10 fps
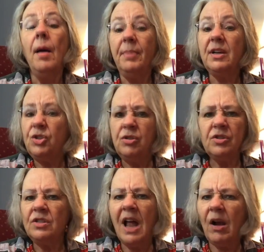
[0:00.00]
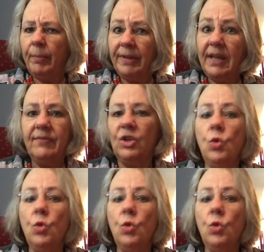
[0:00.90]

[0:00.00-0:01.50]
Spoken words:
because you're just not going to believe it.